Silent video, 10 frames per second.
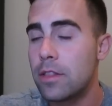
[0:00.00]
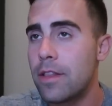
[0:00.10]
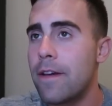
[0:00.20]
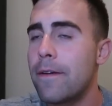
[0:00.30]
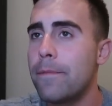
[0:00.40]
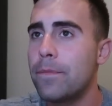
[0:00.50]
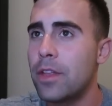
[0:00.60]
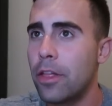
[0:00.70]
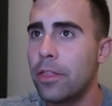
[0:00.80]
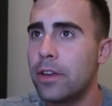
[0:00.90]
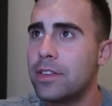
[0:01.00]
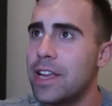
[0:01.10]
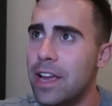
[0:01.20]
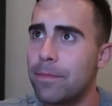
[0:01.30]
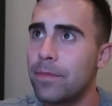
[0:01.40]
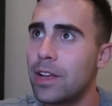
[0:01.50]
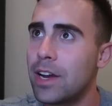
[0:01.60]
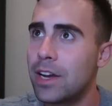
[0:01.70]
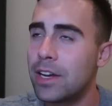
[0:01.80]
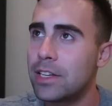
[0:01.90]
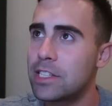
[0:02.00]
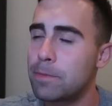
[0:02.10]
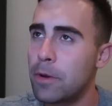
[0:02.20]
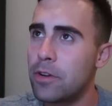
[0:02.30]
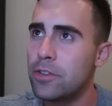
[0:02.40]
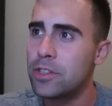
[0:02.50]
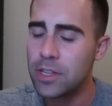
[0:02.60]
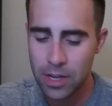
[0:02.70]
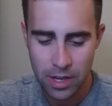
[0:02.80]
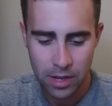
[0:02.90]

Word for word: No, nothing. Damn. Uh, Spurs?